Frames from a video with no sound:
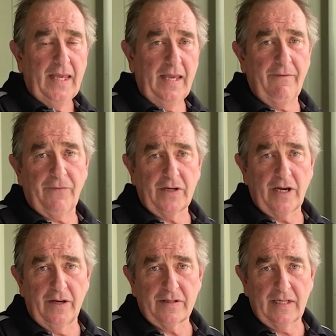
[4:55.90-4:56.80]
If it
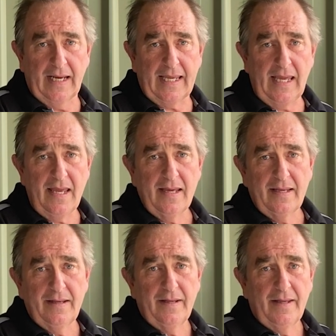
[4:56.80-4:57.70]
goes gluggy,
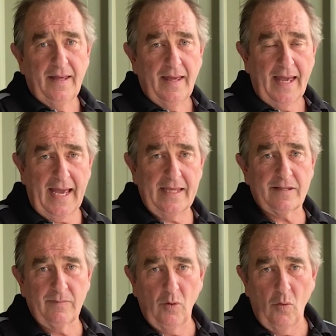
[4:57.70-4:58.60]
add
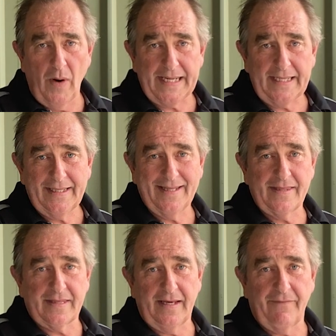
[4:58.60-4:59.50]
some more wetter
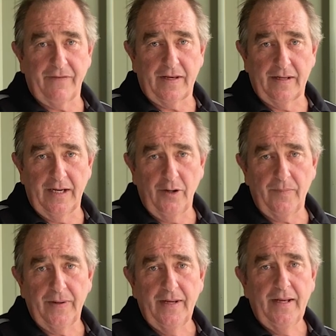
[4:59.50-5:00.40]
and see if it can
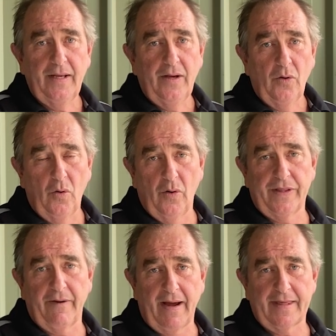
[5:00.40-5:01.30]
help. or
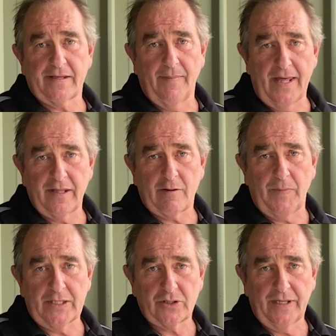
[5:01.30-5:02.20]
there are some other
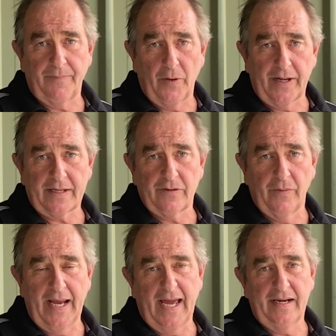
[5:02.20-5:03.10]
specialty products
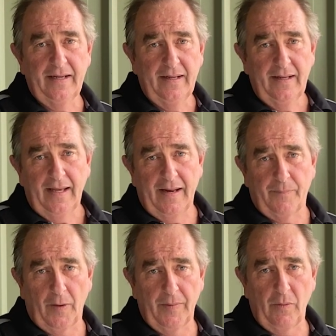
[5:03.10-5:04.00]
around, and
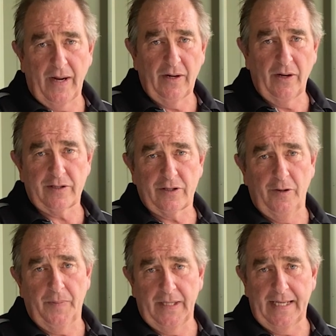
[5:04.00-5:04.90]
probably one
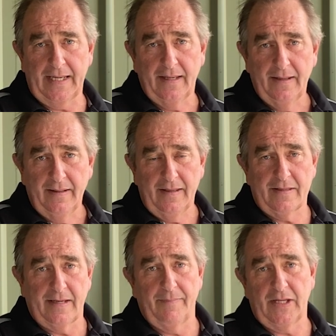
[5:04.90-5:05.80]
Superlink
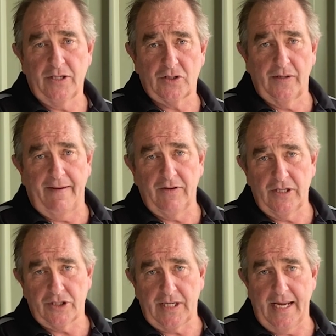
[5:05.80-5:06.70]
is something you should have in
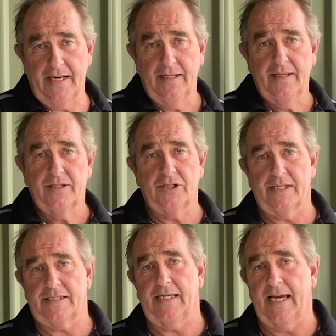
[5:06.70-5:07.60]
your shed
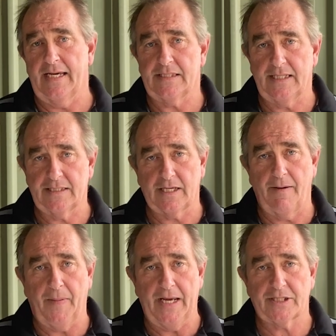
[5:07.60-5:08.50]
just in case things
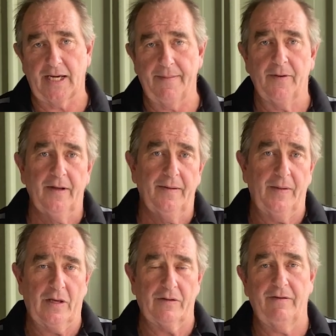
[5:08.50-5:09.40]
go pear-shaped,
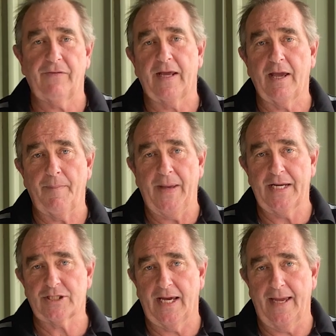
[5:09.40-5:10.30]
because if they go
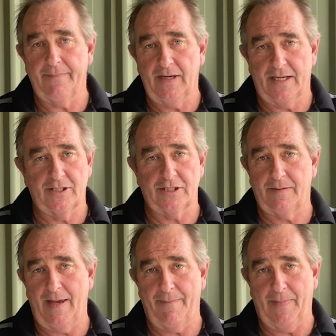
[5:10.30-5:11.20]
pear-shaped, you can just
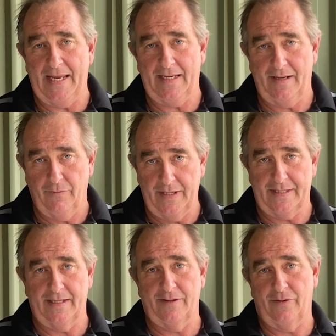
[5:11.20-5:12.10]
about bet your
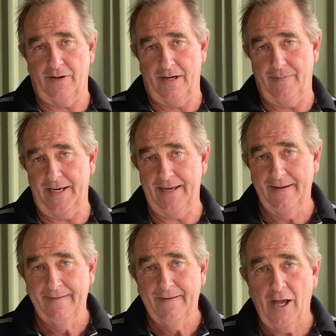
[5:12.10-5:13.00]
reseller's not going to be
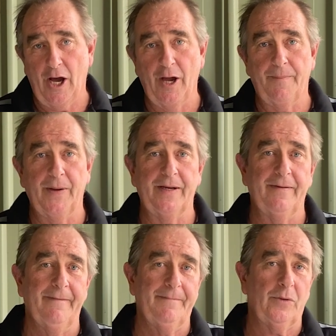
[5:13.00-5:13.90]
open,
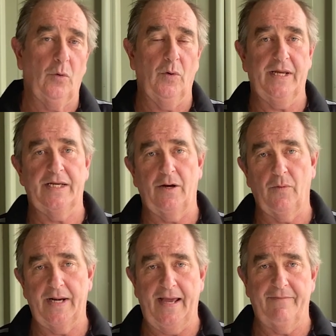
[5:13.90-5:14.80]
or you don't
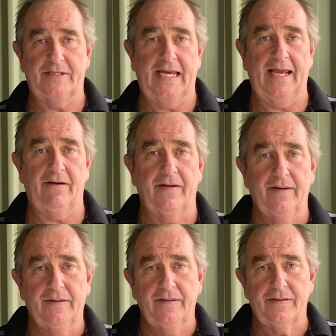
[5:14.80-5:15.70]
want to have a tank
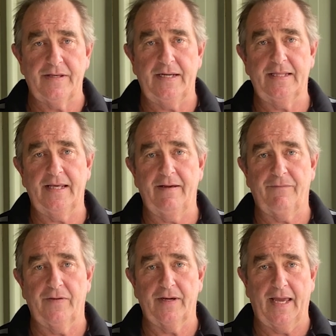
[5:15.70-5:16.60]
sitting there
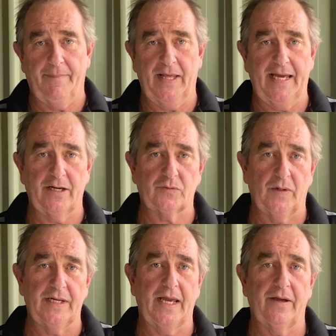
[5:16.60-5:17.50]
for a couple of hours
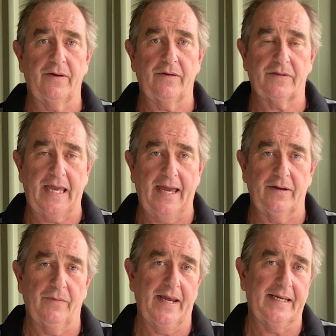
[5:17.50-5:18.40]
while you go
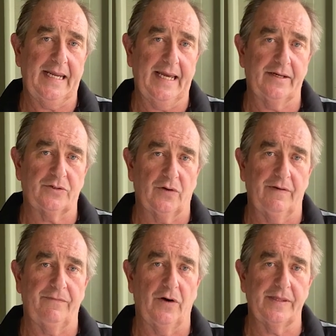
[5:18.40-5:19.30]
scouting around town to try
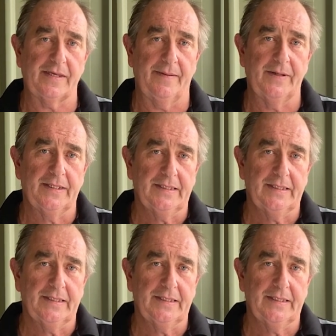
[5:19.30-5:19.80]
and find some.